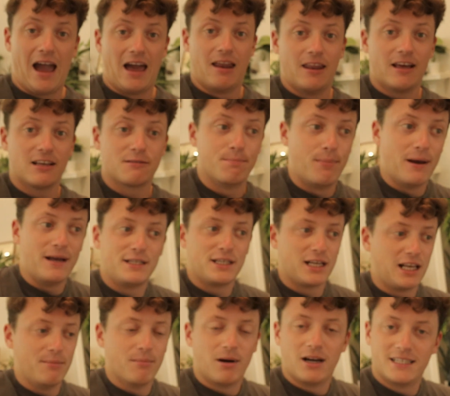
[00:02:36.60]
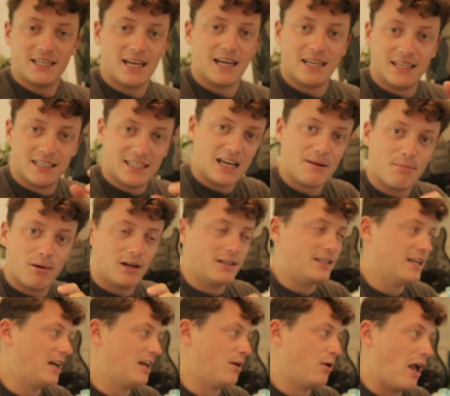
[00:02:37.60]
And that's basically my day, day by
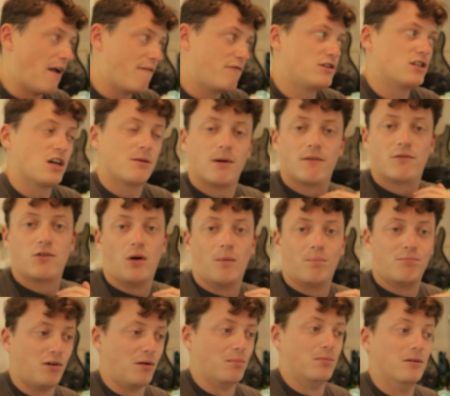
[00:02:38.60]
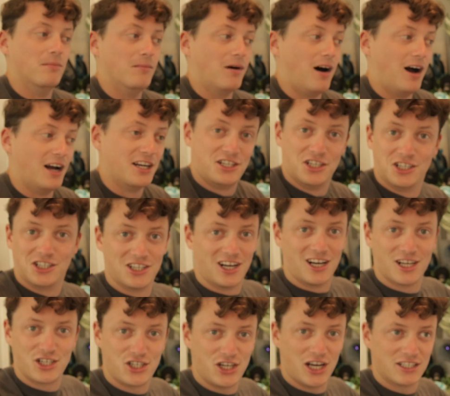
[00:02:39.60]
day, every time I've got a problem, um, I just
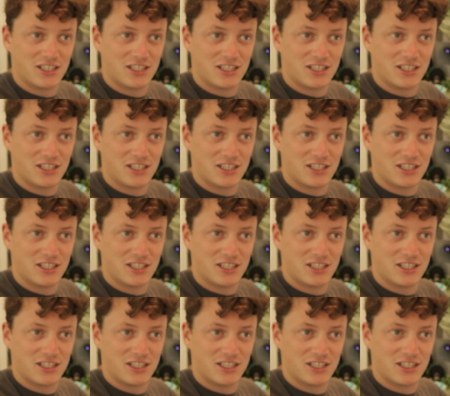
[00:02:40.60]
asked